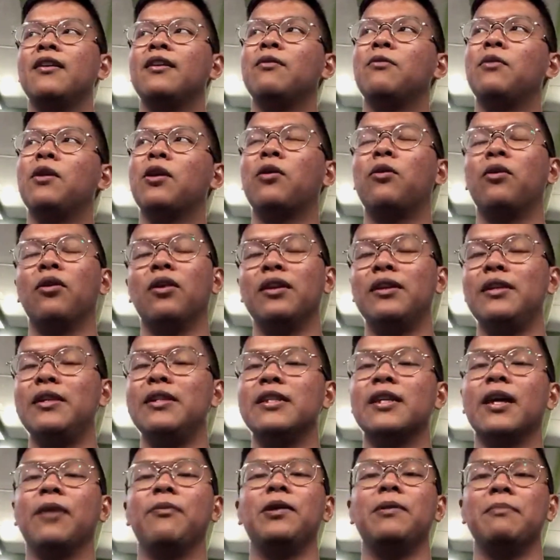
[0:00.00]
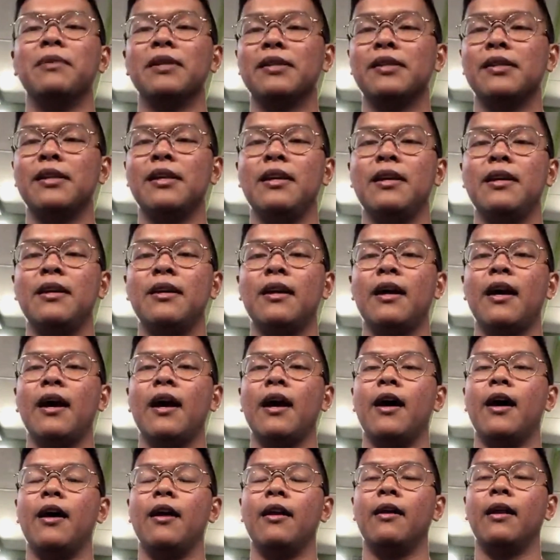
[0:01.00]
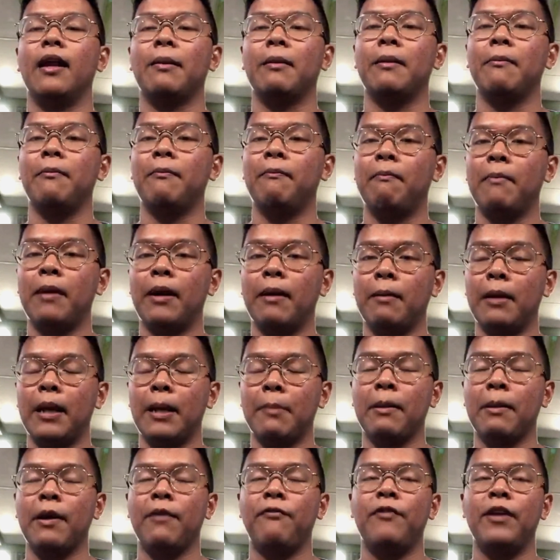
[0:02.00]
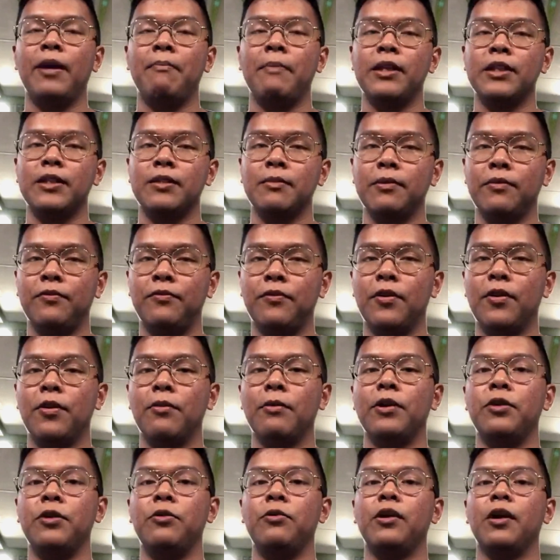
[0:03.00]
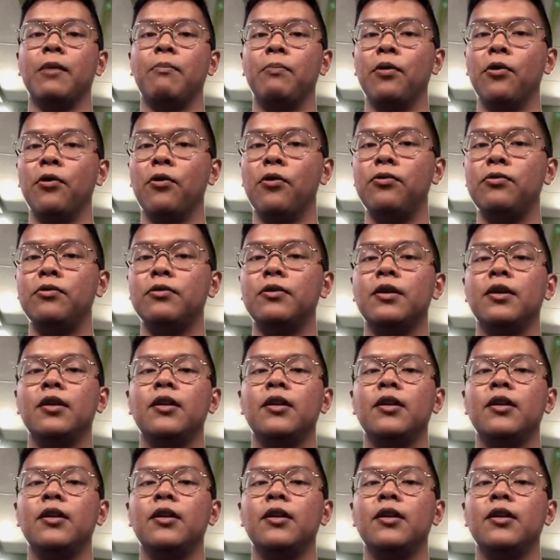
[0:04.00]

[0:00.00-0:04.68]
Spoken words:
What qualities are we missing? And like my friend mentioned before, we're doing a poll